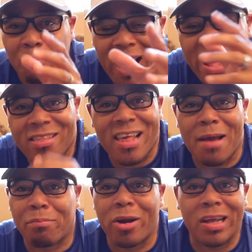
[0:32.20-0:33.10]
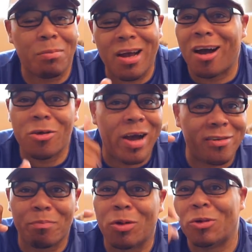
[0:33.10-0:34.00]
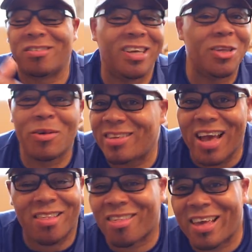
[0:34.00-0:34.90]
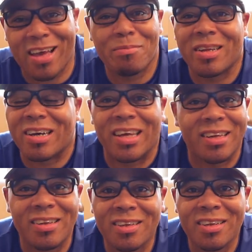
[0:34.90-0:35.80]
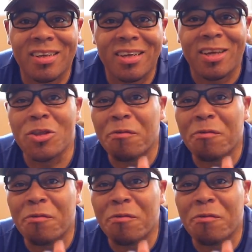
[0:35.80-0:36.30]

Blindside breakup. Call you out the blue or send you a text and say, I'm done.